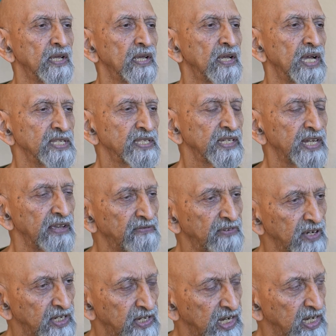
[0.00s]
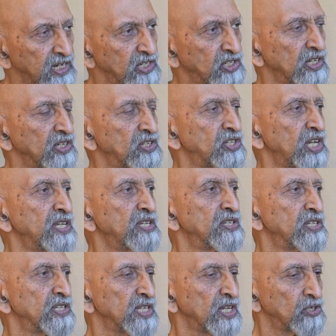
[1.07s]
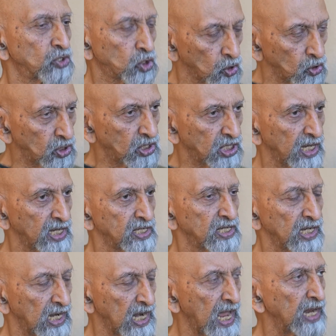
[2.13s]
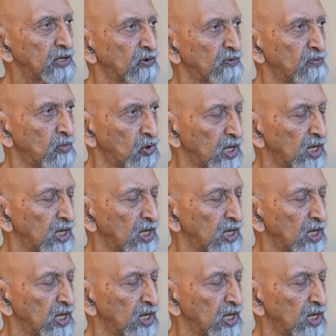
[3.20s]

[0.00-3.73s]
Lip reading: I said, every tradition changes and should change in light of more